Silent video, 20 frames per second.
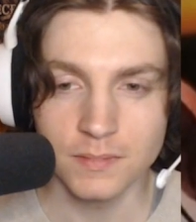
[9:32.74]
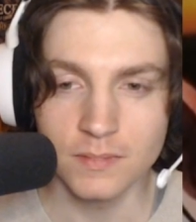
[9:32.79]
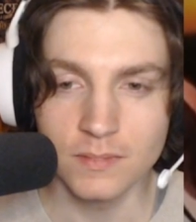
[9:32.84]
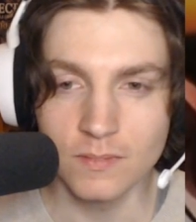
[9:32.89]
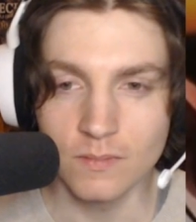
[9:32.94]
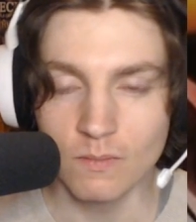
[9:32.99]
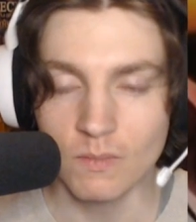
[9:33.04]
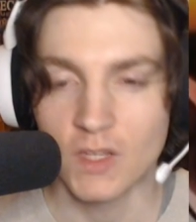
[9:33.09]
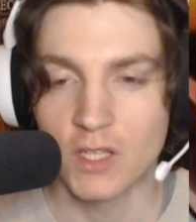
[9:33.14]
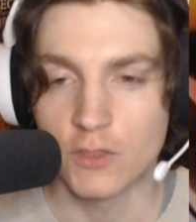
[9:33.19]

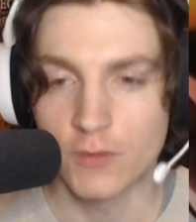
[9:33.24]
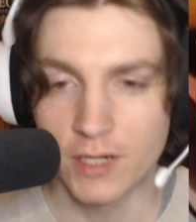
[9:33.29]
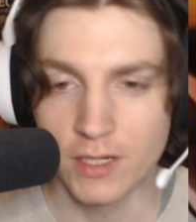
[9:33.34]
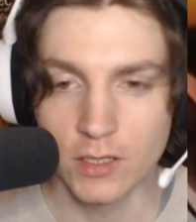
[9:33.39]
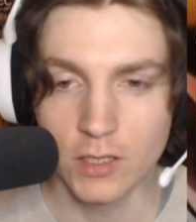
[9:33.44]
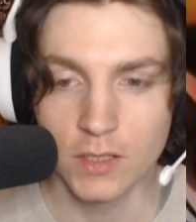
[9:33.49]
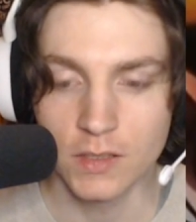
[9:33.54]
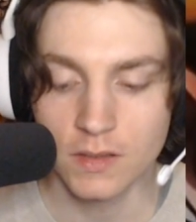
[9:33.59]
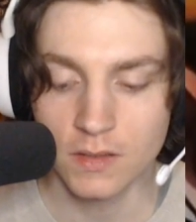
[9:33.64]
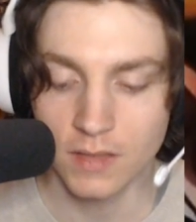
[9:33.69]
is really
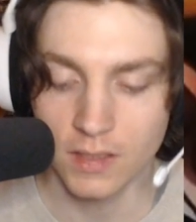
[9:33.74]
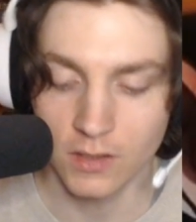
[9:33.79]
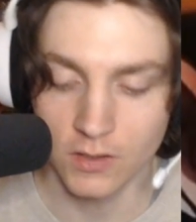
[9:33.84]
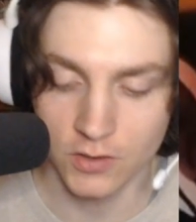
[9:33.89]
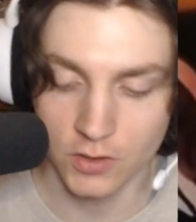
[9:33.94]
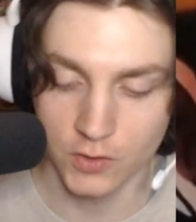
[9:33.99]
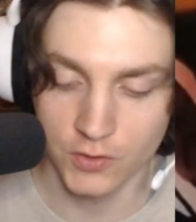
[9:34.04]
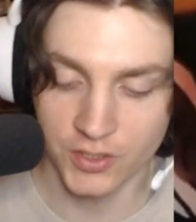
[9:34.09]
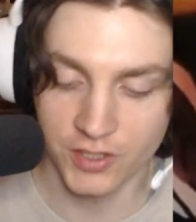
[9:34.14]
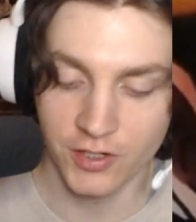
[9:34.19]
good. And also
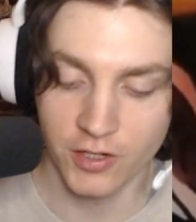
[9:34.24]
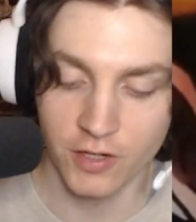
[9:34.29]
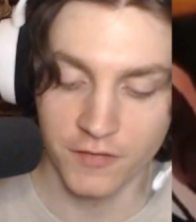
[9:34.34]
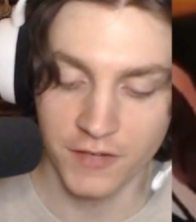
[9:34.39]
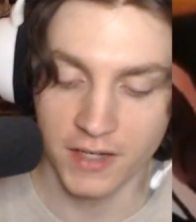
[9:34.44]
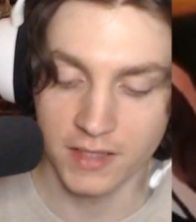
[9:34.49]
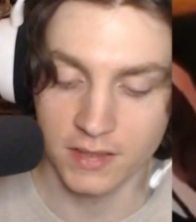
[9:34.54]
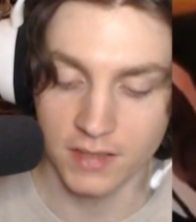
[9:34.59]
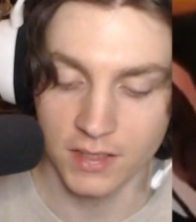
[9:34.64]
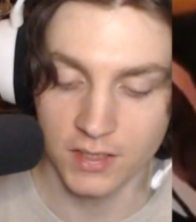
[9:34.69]
trigger
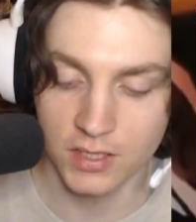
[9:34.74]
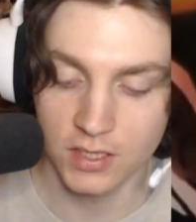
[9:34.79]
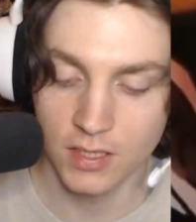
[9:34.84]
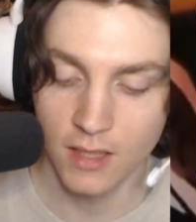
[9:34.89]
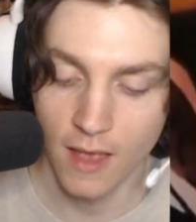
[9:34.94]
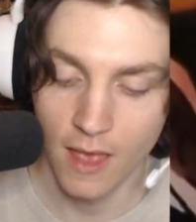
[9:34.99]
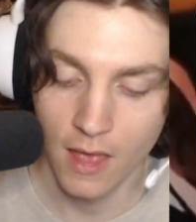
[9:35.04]
effect is